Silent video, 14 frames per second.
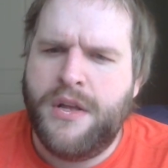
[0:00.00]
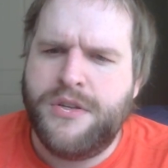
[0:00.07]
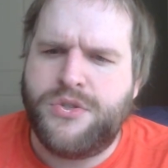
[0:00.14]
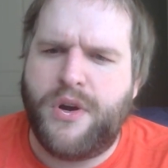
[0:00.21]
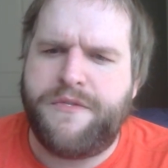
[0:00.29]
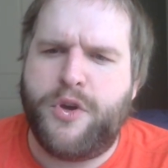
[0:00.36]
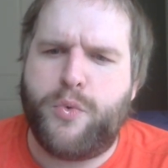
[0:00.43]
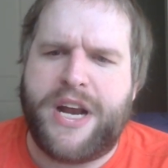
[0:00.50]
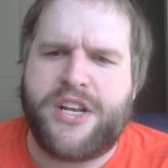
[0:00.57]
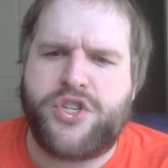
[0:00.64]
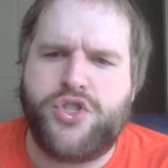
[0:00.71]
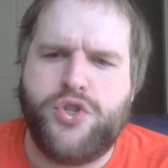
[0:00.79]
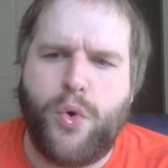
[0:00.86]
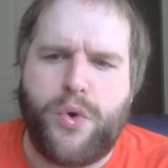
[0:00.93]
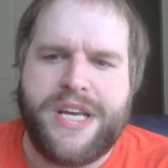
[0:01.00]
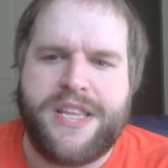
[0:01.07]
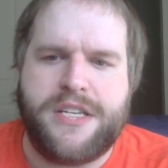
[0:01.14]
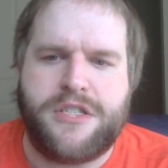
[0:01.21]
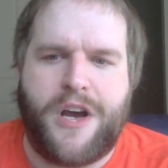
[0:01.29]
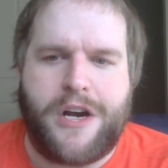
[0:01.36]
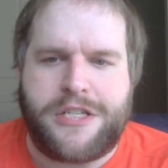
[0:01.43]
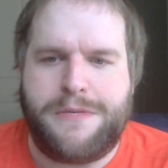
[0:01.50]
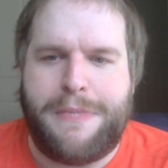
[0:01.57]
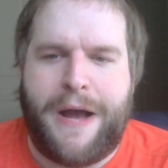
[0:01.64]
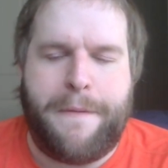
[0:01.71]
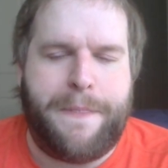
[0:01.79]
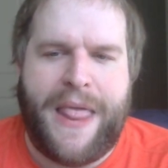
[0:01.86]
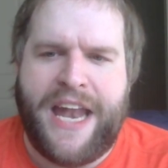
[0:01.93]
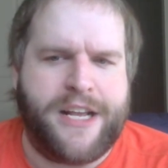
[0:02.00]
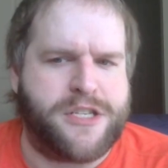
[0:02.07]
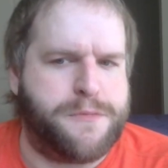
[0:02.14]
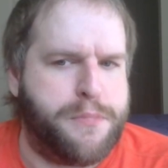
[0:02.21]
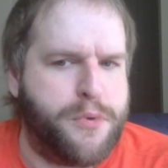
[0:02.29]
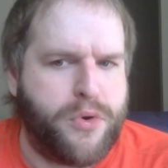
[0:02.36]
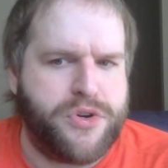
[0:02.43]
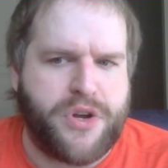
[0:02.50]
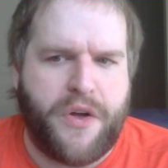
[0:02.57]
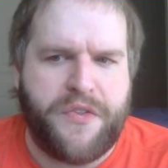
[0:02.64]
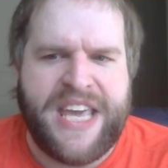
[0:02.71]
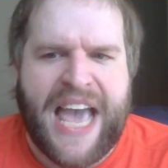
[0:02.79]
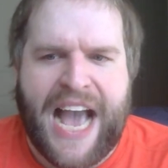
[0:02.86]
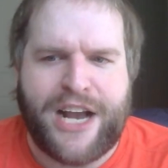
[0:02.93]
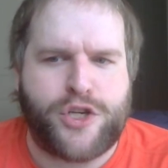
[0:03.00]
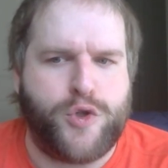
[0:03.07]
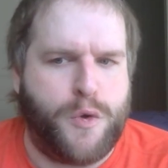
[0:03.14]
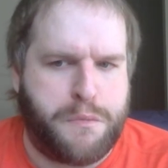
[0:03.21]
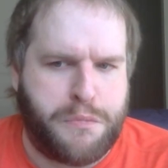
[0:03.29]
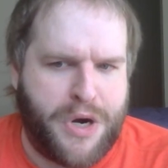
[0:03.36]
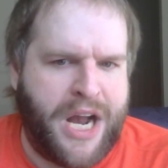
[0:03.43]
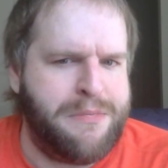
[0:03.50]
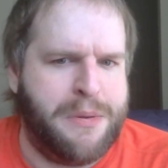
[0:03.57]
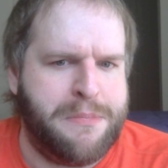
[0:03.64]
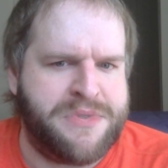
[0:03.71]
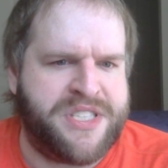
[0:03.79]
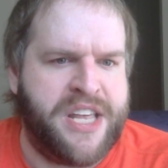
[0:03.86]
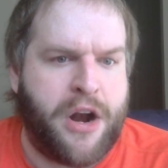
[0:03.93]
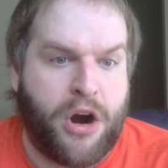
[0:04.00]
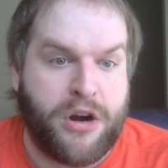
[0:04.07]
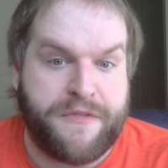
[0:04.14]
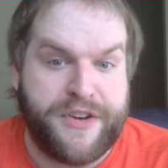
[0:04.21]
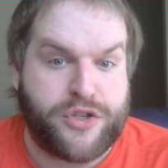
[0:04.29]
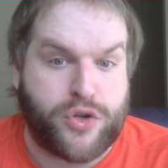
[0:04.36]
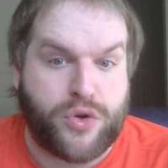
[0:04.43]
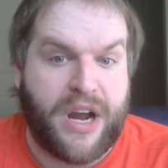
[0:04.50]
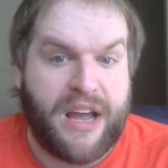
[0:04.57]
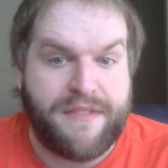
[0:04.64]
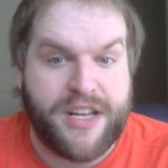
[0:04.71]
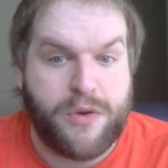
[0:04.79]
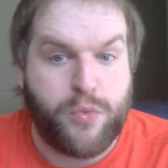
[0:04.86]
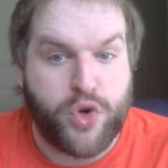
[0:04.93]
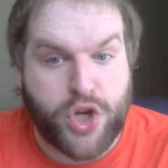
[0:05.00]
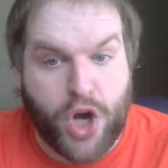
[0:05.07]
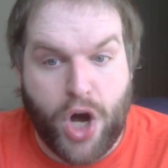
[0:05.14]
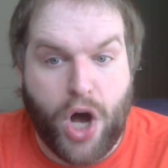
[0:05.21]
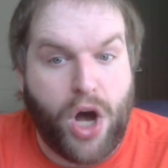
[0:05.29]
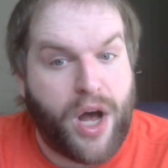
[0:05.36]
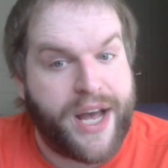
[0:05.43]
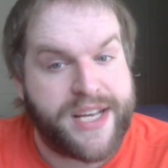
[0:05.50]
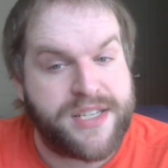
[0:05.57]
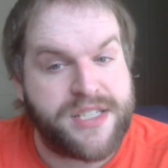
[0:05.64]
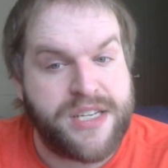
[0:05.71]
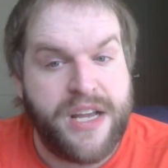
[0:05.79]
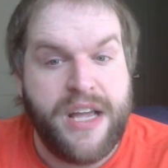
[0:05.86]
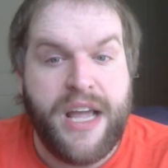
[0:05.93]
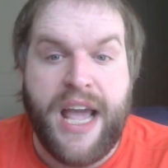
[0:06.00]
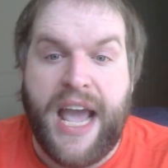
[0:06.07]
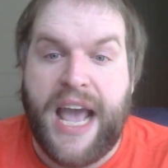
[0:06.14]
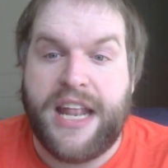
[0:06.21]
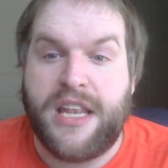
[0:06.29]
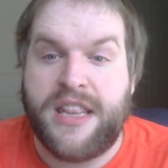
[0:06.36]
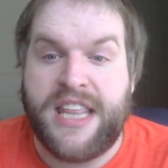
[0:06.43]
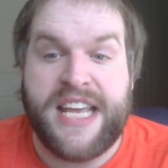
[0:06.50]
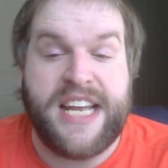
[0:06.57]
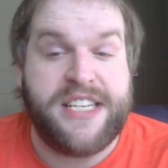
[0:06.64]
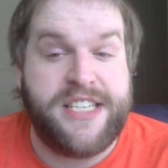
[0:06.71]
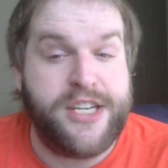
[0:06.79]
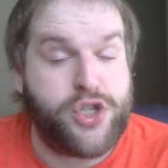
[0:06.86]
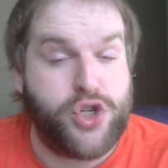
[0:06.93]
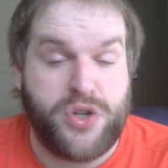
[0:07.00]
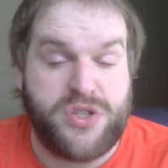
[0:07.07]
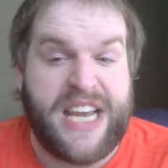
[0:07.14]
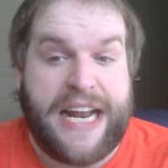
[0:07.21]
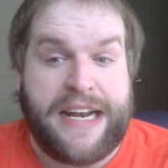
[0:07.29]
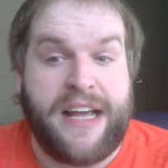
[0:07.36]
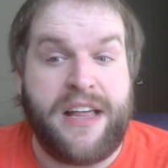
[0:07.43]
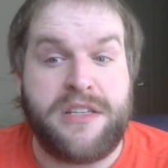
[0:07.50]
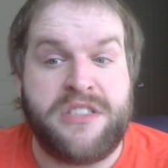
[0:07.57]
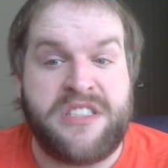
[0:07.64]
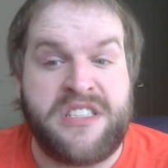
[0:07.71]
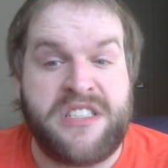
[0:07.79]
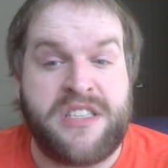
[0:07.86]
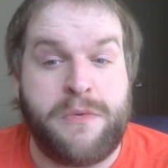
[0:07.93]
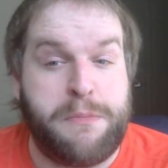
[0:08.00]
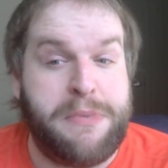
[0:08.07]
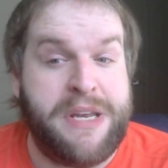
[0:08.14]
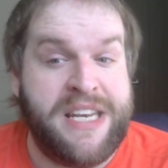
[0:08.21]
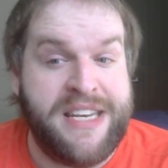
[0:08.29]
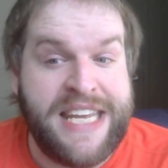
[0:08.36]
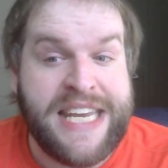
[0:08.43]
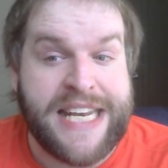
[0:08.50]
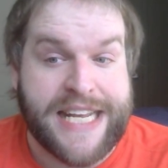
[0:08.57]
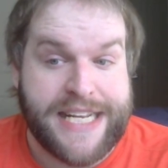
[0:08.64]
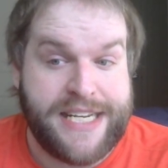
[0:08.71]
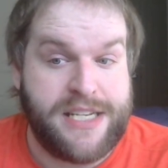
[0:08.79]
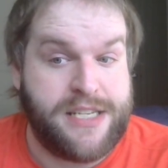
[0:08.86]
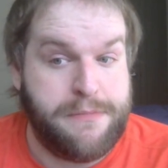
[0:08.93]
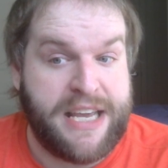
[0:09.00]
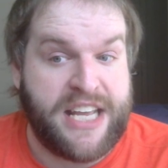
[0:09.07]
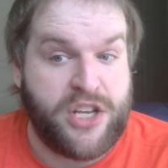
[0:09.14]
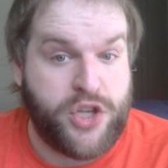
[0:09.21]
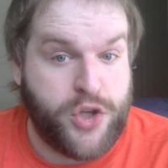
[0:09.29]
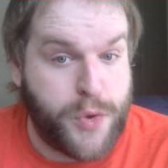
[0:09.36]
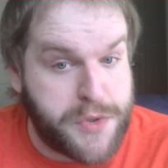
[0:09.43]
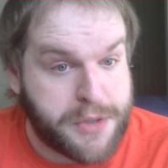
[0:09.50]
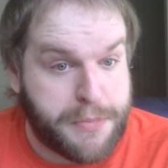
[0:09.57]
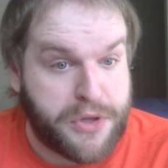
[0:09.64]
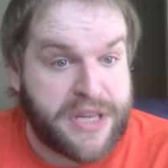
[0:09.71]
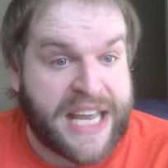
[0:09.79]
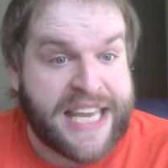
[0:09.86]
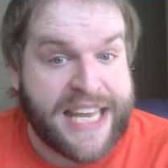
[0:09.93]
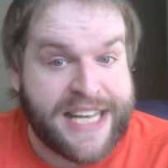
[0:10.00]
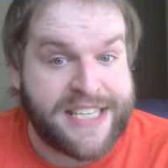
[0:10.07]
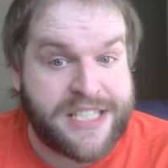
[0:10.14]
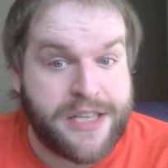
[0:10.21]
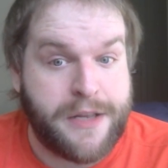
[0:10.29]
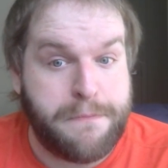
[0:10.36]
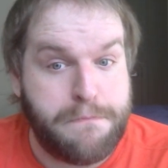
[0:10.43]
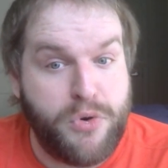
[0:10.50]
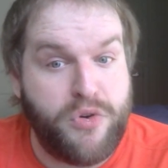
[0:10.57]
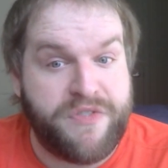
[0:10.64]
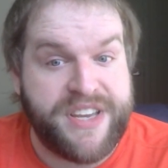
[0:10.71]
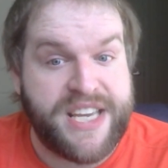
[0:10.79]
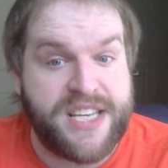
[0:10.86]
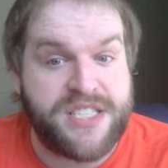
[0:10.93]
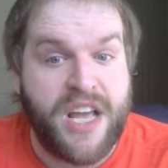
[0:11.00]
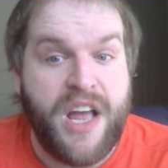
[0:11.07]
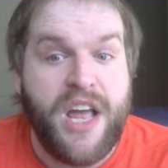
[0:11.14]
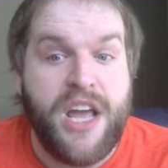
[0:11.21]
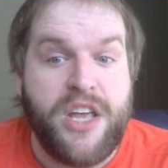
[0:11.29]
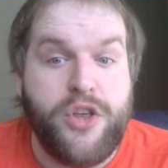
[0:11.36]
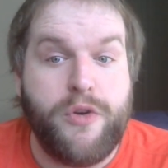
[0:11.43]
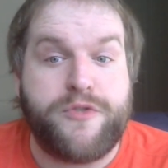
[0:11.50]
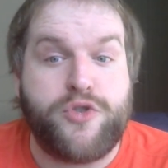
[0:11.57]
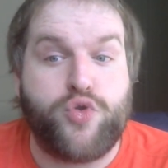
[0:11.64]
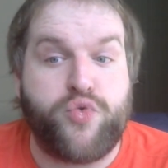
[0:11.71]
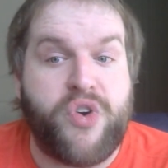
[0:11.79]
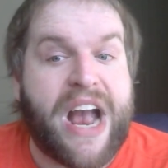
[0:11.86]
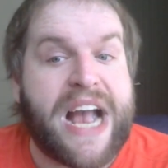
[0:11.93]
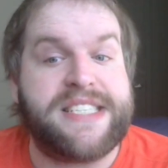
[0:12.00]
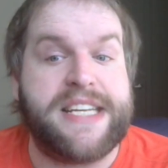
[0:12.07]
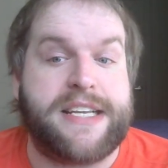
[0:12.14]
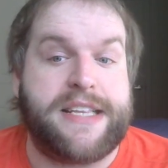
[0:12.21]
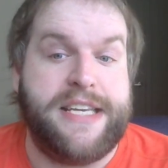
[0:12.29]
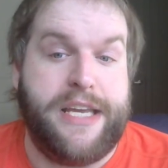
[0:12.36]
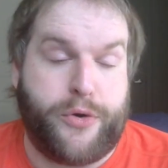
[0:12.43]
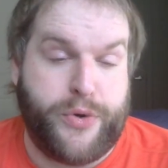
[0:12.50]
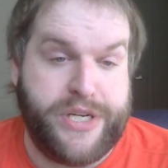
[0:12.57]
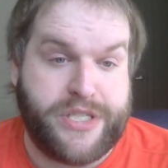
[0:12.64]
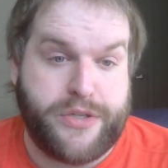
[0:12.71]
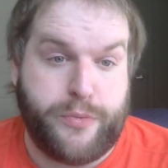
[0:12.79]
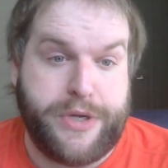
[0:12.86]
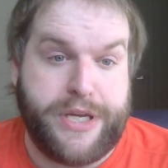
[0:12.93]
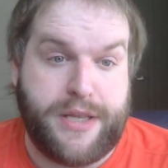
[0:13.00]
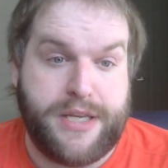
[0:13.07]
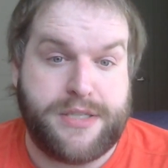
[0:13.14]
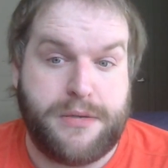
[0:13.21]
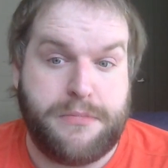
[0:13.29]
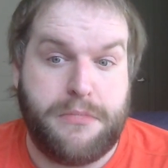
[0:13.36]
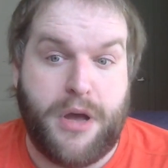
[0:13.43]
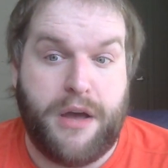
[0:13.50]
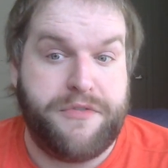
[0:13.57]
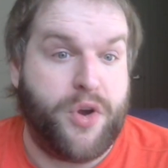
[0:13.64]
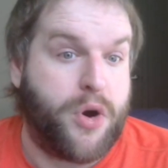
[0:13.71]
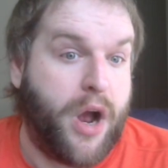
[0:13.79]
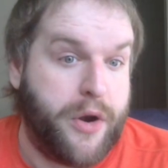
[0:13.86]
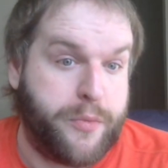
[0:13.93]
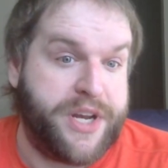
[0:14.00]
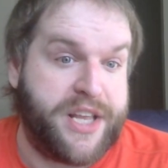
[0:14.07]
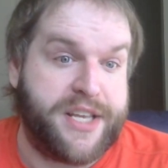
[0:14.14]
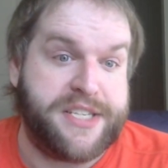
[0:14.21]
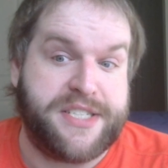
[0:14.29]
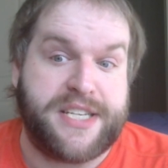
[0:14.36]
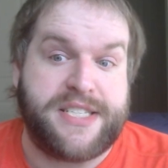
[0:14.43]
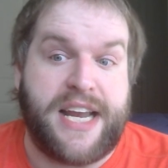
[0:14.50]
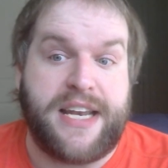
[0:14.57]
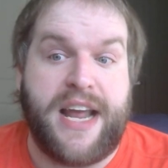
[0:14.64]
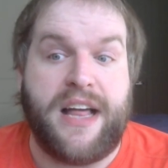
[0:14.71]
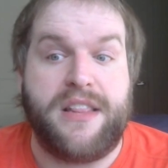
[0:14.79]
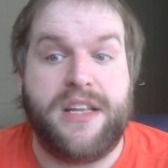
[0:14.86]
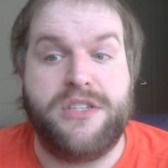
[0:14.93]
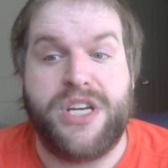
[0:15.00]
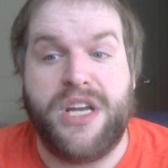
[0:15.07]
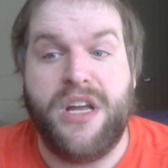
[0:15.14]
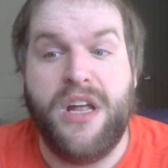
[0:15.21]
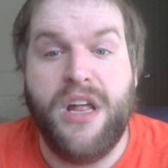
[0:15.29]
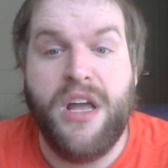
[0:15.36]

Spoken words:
So, if you write a story that talks about and explores all the actual problems that artificial gravity would cause and the additional technologies that would be needed to make it usable like it is in the movies, you've drastically increased the realism of your unrealistic technology.